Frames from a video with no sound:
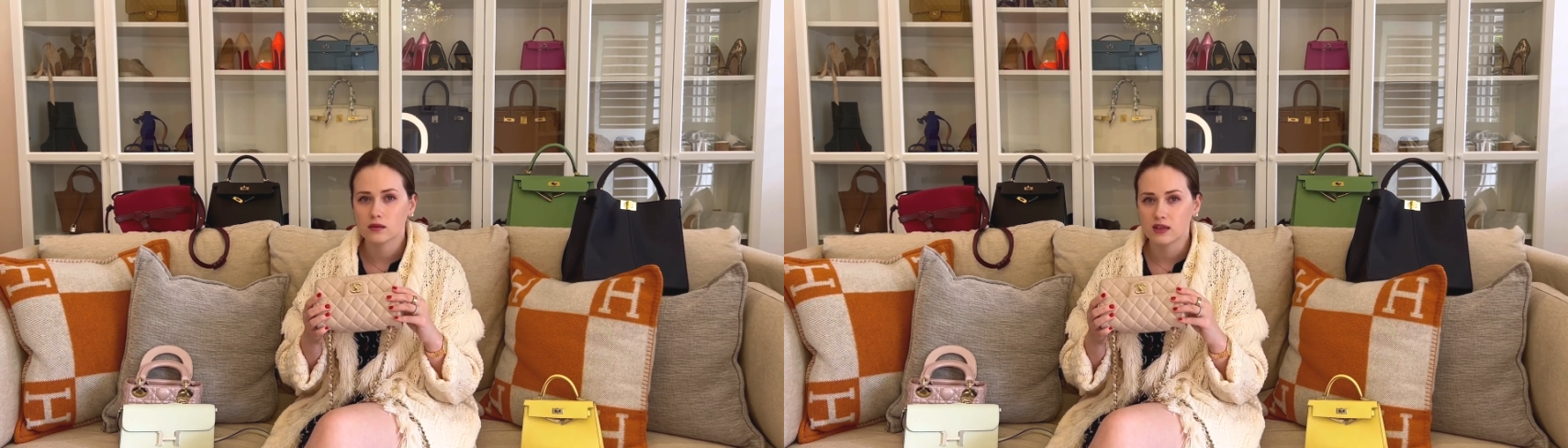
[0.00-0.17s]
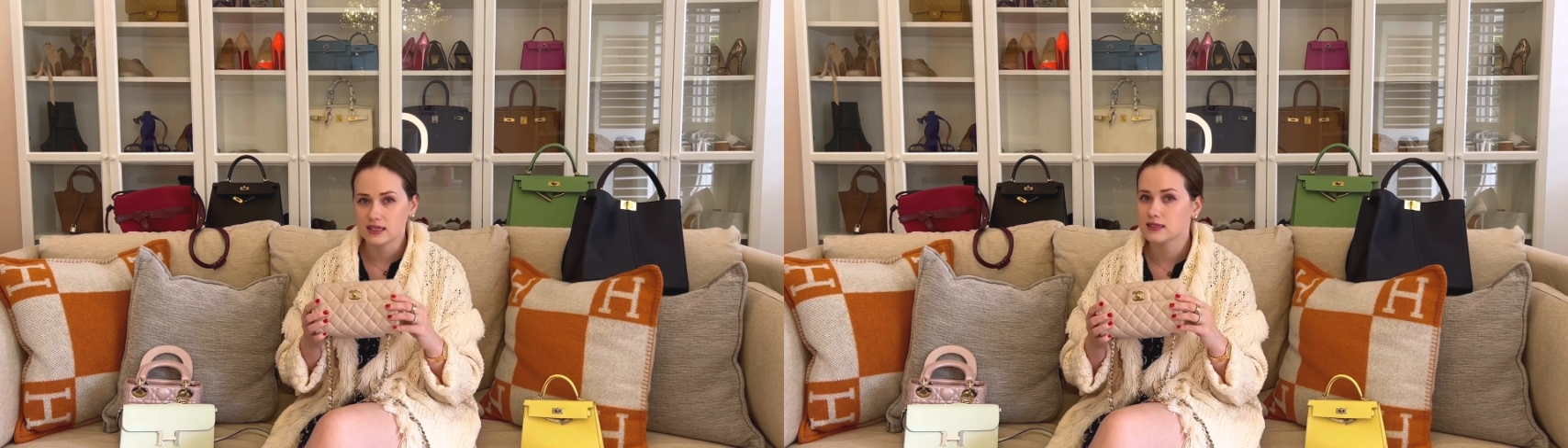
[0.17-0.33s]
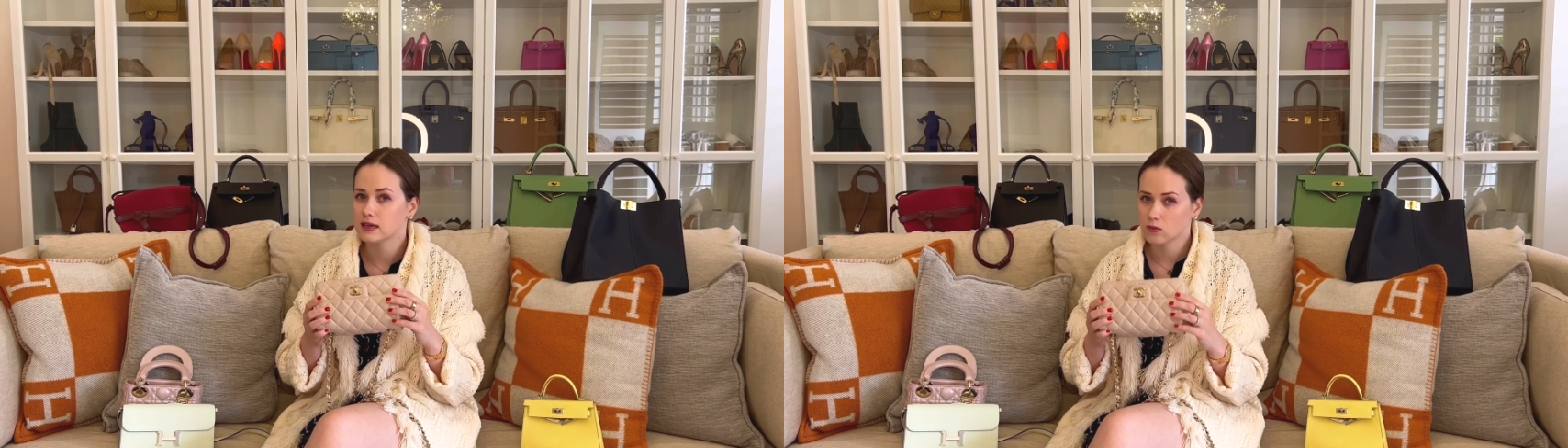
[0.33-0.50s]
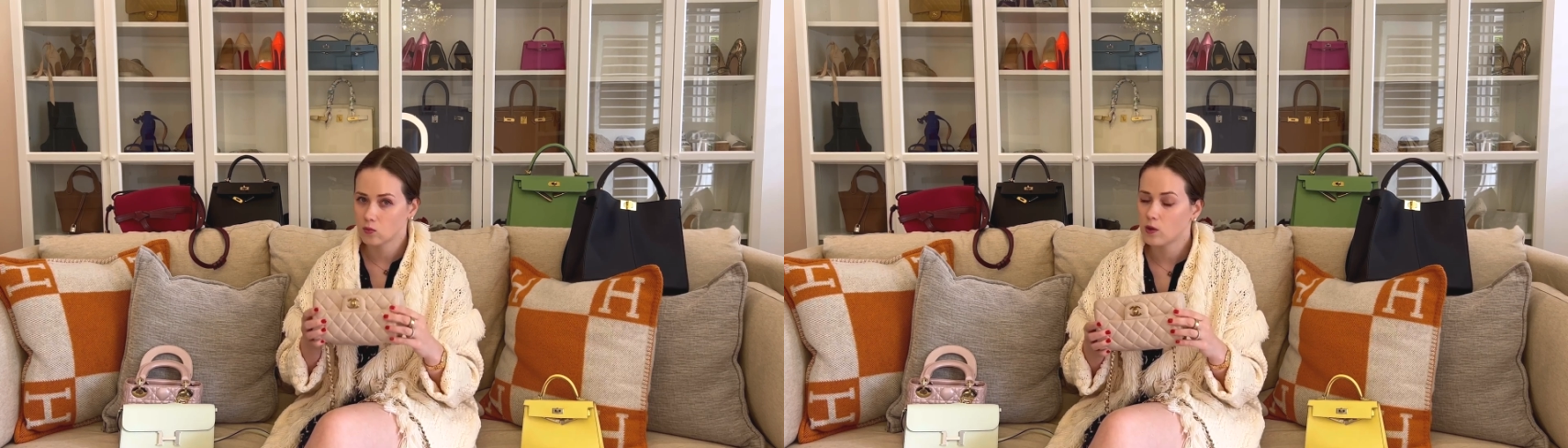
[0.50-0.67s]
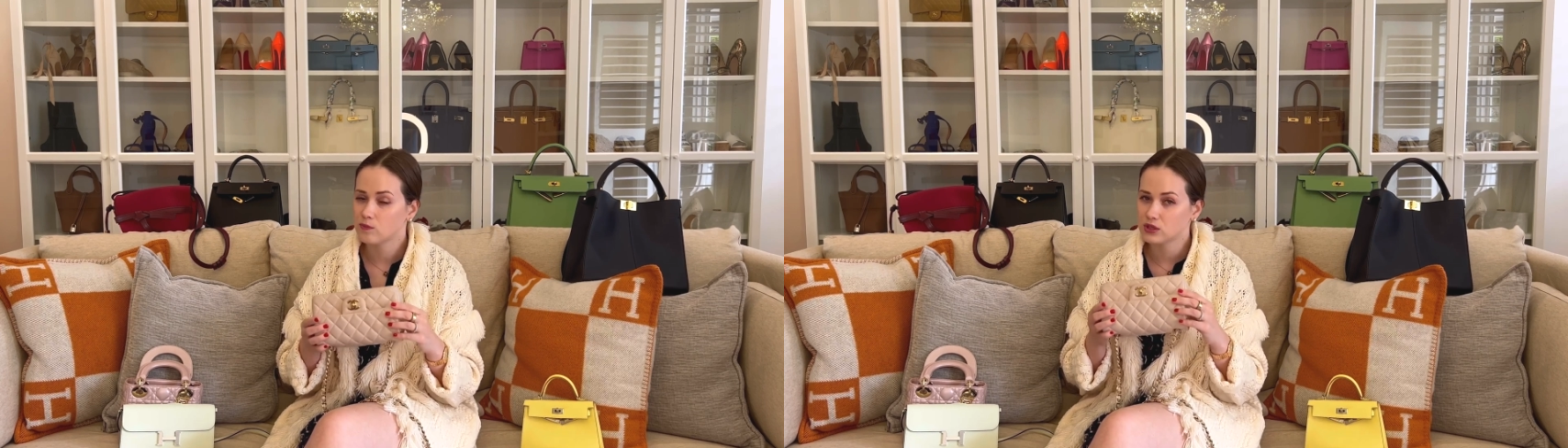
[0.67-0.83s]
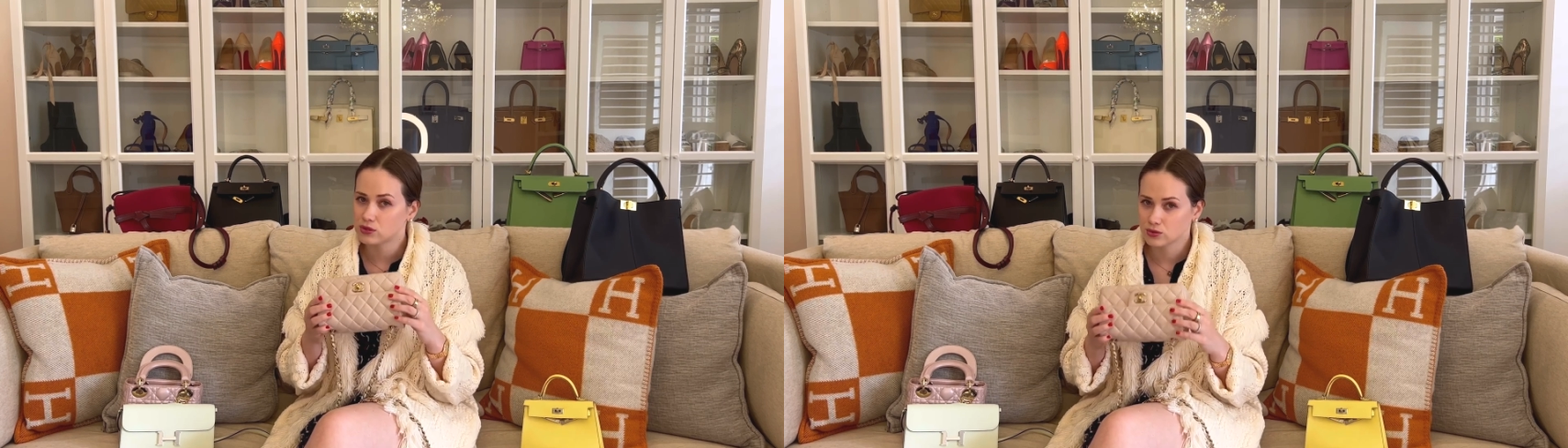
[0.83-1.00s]
they didn't
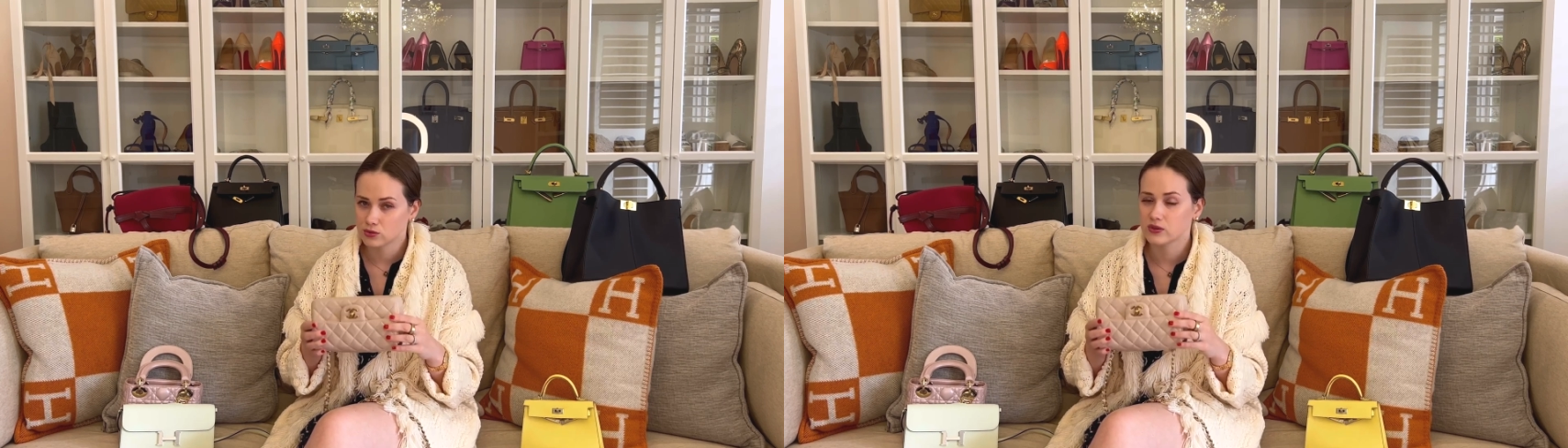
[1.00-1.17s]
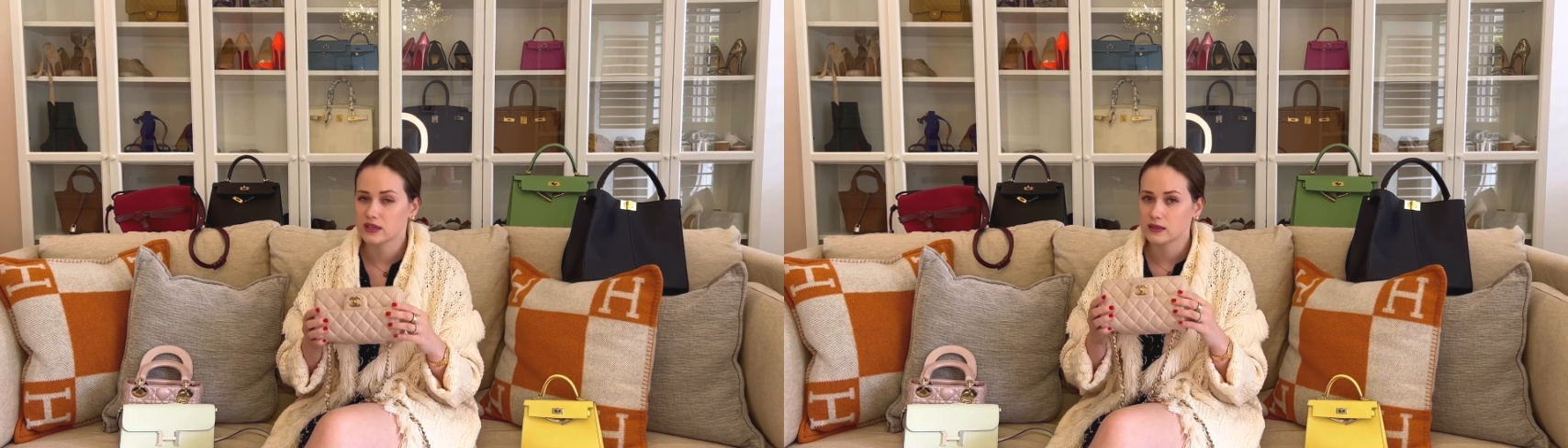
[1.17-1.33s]
want me to look